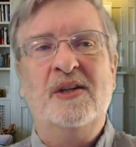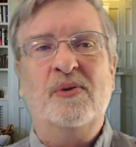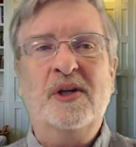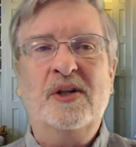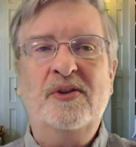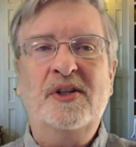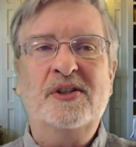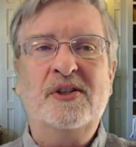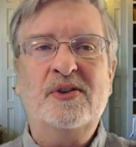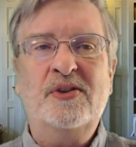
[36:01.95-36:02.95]
We're going to do
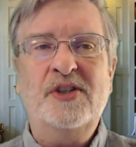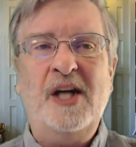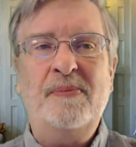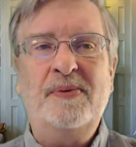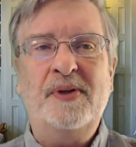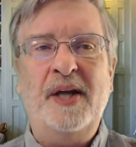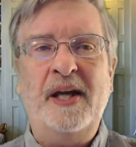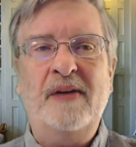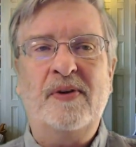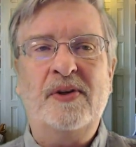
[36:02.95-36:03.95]
this in Luke chapter
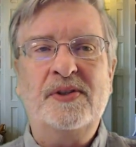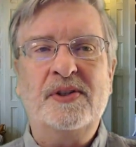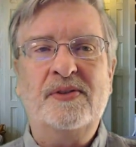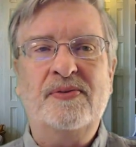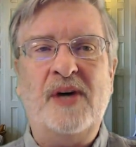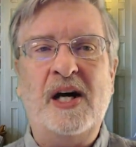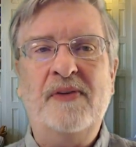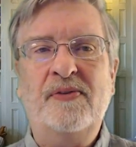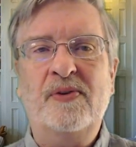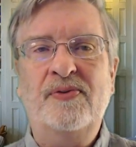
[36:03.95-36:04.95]
8, verses
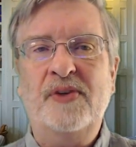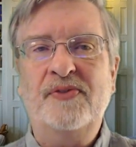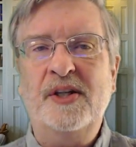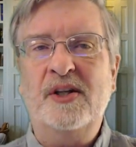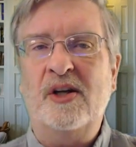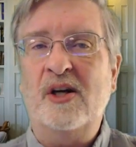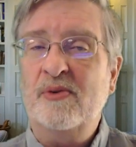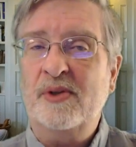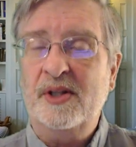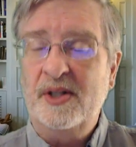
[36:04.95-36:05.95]
5 through 15,
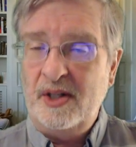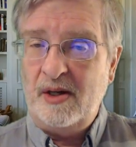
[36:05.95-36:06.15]
along with